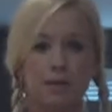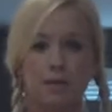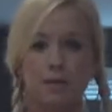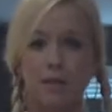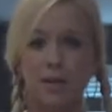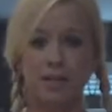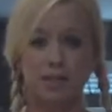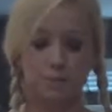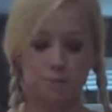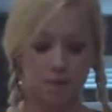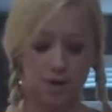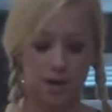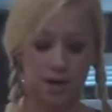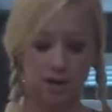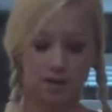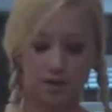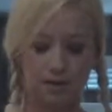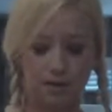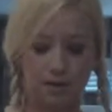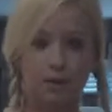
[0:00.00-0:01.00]
the best part,
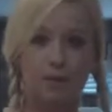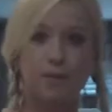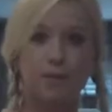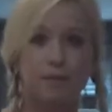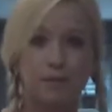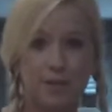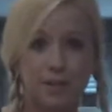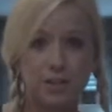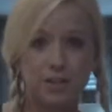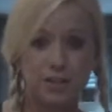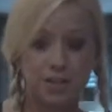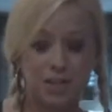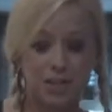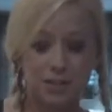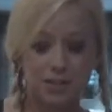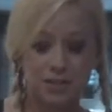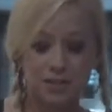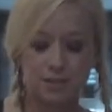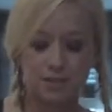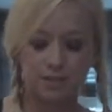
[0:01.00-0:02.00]
the
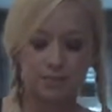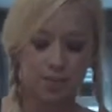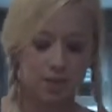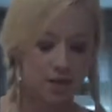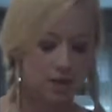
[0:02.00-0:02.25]
cheese.